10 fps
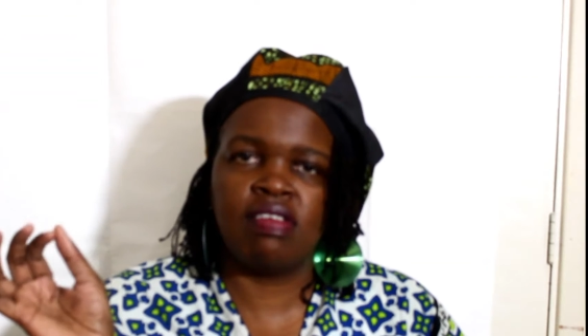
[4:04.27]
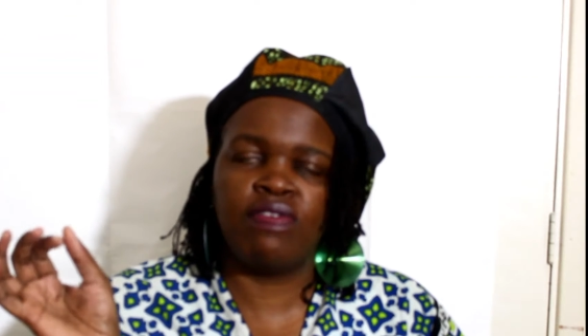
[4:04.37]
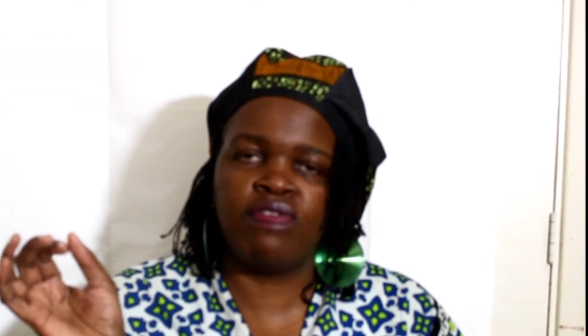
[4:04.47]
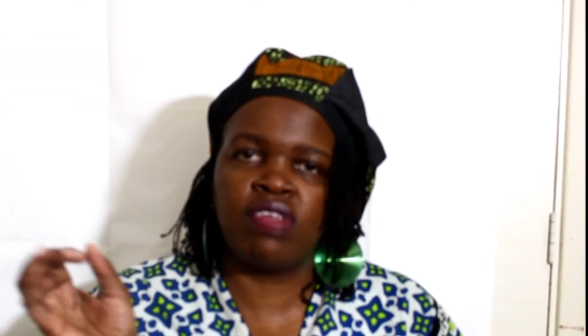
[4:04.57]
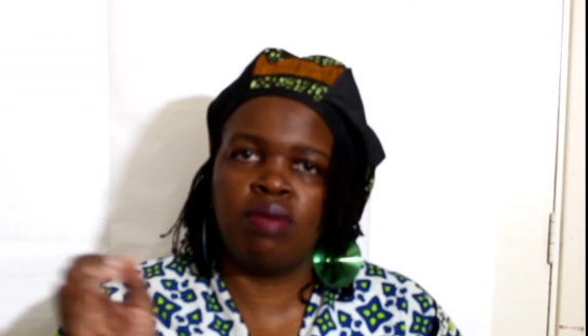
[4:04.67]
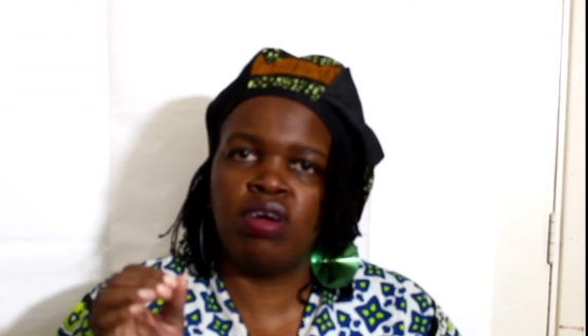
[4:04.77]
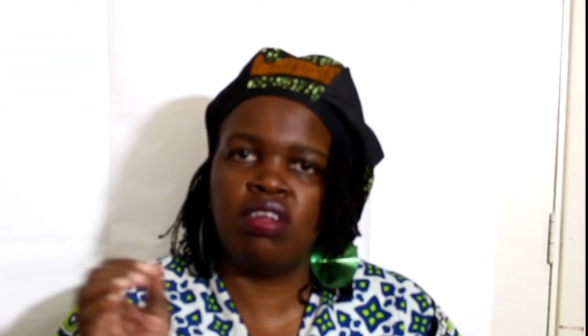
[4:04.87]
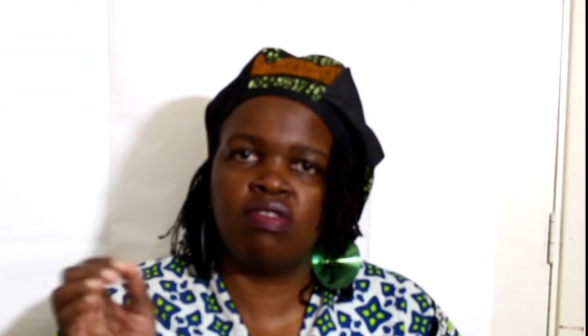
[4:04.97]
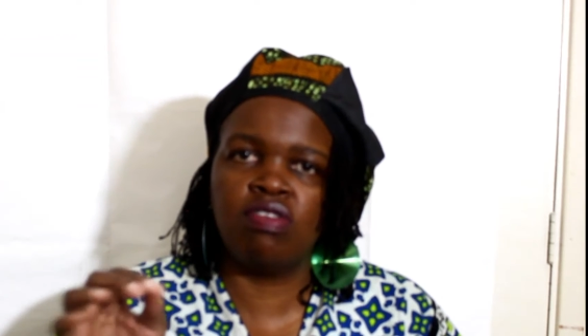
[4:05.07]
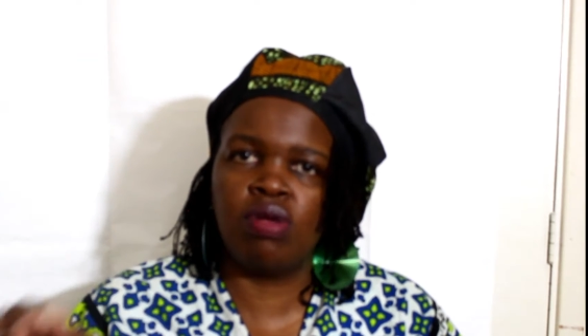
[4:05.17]
If
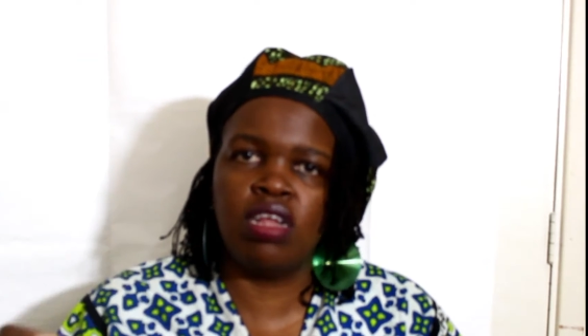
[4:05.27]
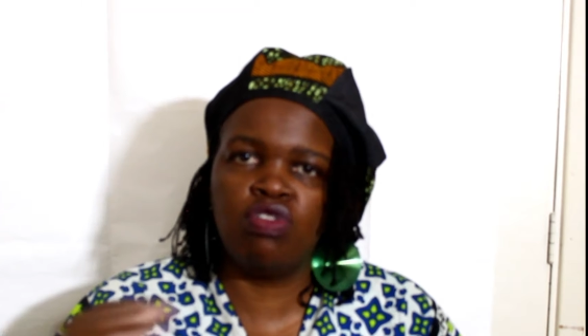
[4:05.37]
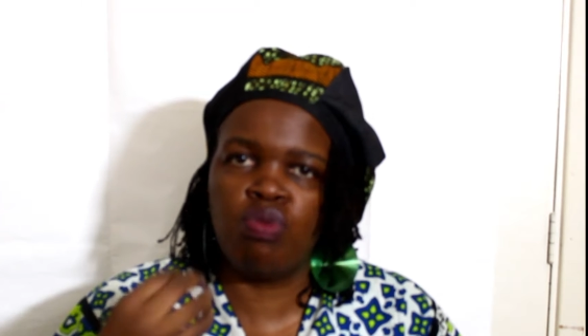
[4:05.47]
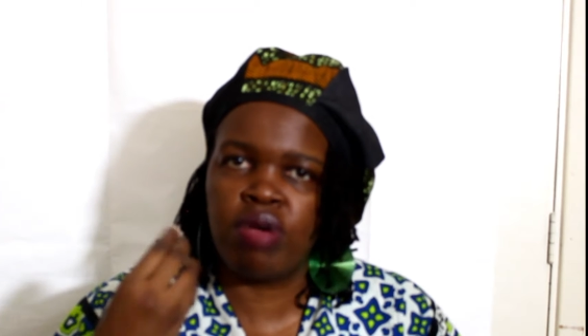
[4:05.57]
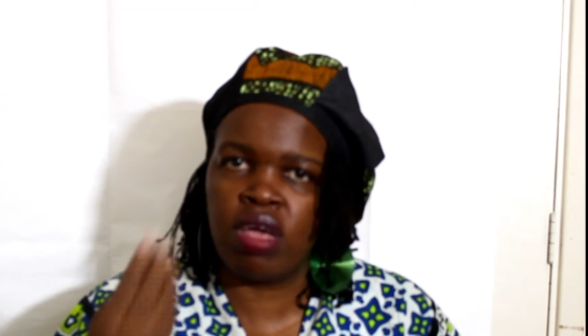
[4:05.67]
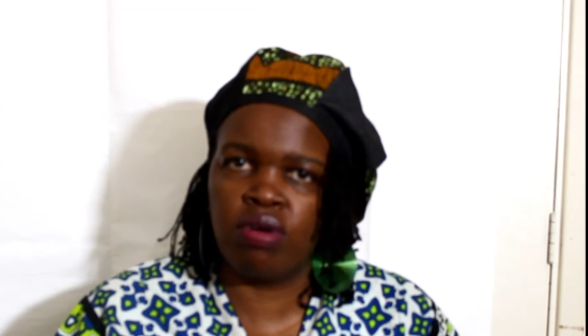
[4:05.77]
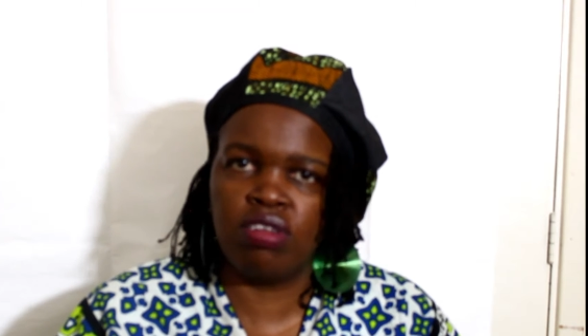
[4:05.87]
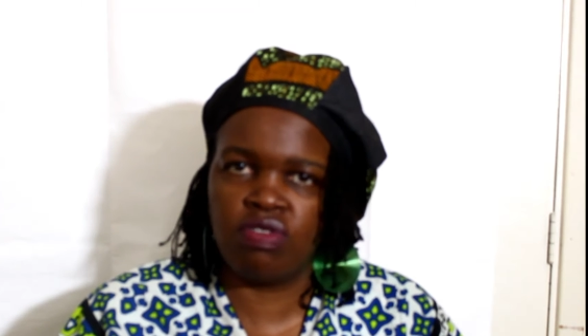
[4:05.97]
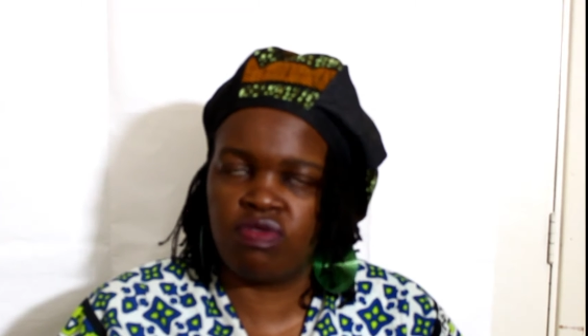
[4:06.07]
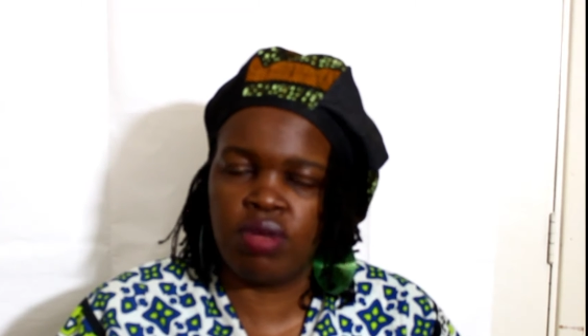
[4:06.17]
someone is not willing to pay
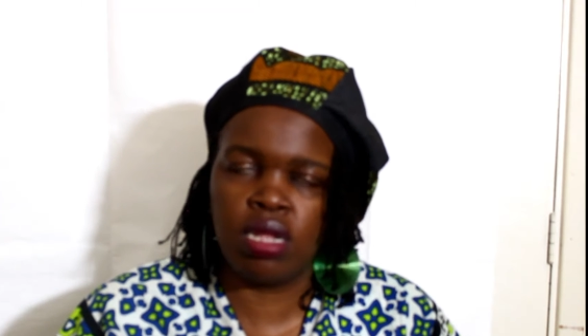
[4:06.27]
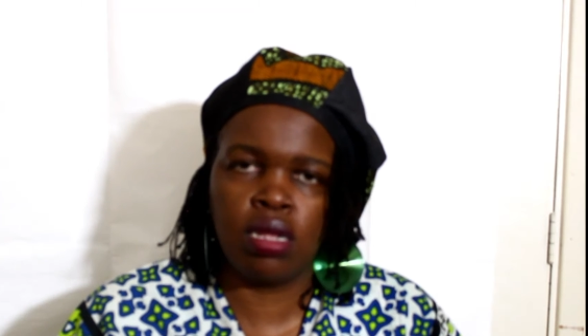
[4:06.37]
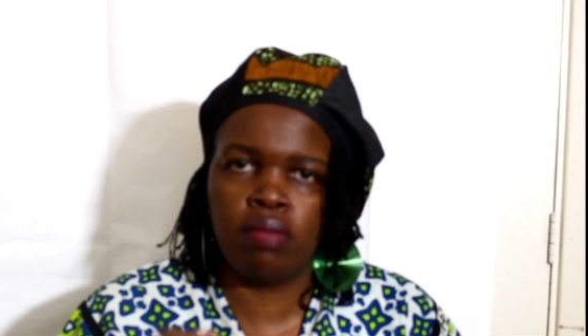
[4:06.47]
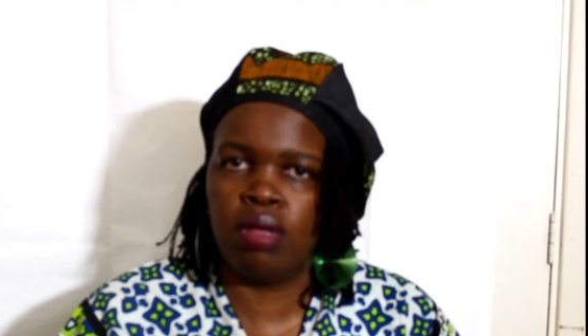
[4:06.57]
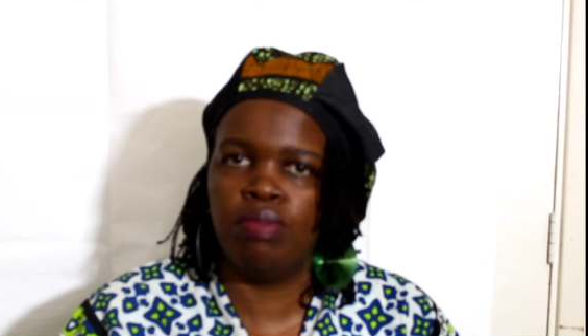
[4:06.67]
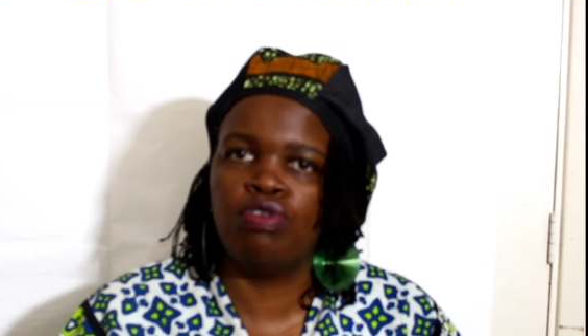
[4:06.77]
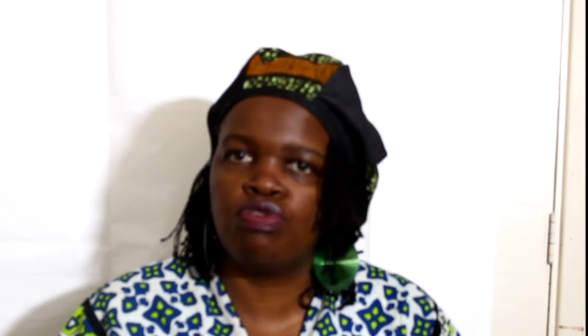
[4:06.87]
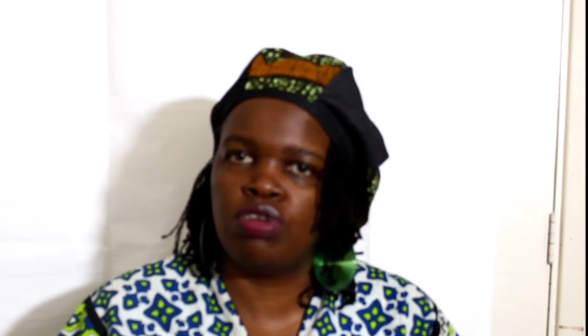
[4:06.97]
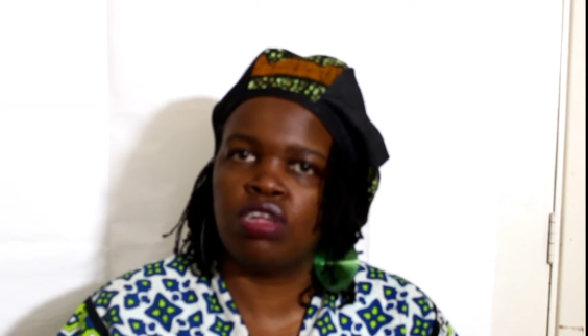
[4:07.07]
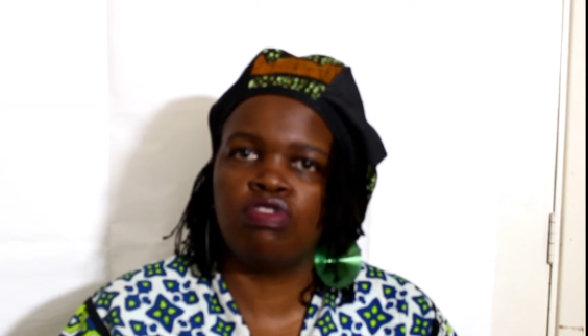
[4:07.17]
what you've made, then maybe you
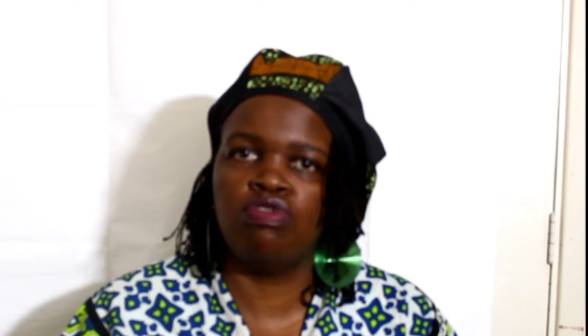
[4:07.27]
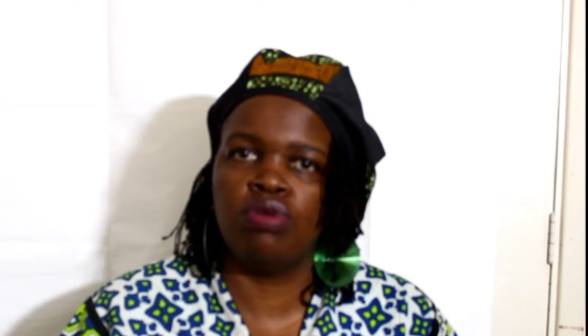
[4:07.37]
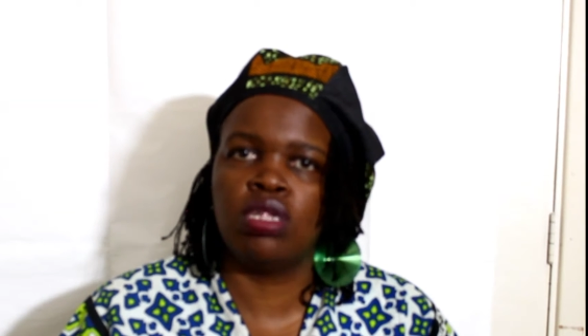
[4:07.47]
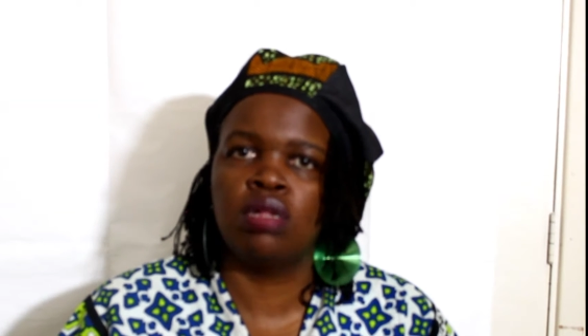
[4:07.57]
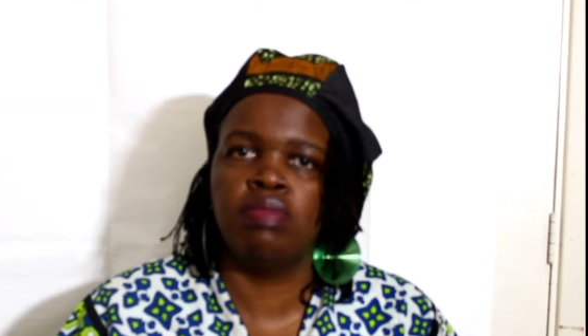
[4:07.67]
shouldn't do it.